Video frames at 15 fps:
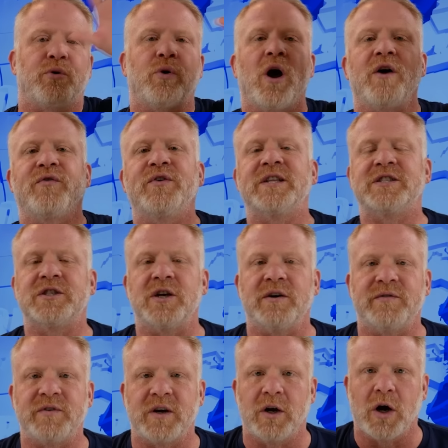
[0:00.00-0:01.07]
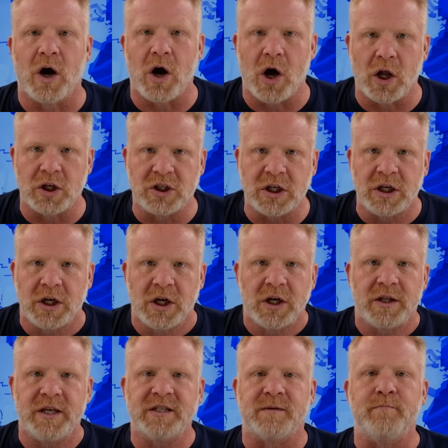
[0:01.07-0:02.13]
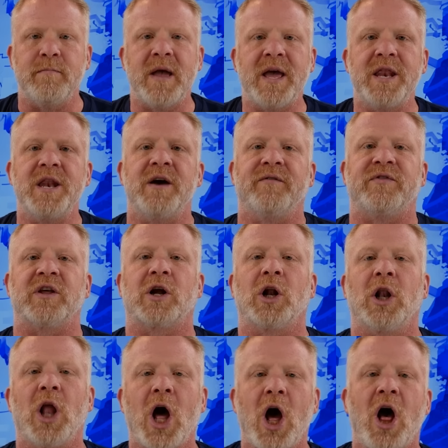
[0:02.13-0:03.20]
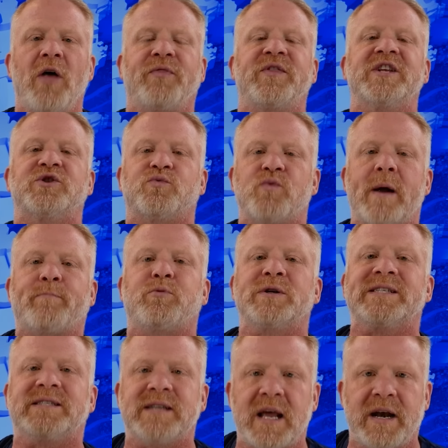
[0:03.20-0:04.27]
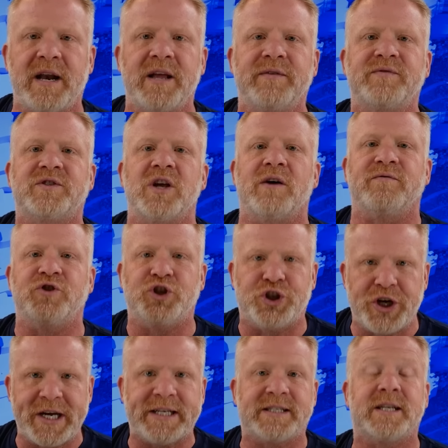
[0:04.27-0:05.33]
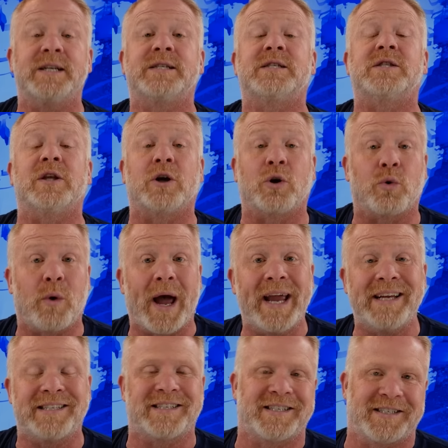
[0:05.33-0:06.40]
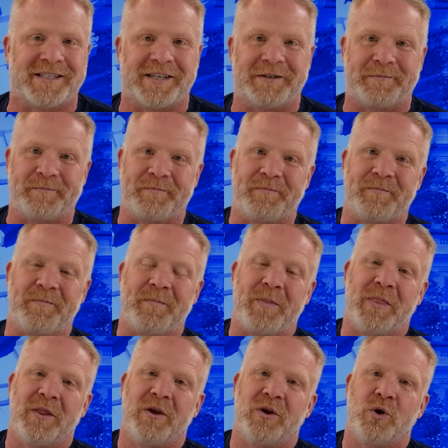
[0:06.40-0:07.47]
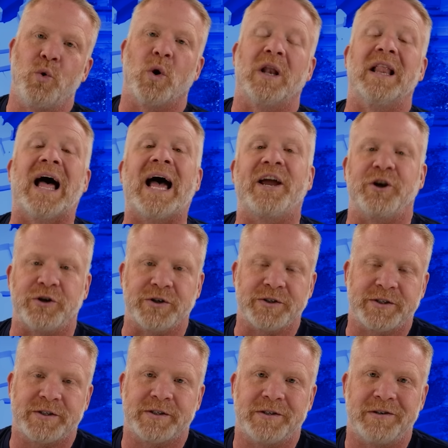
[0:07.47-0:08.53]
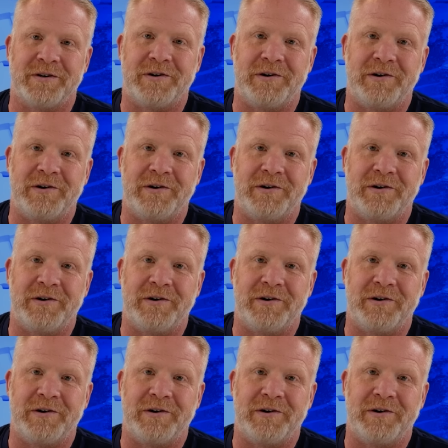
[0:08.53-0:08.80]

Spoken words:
prophets of God, these men of the cloth, these representatives of Jesus the Christ, who are liars.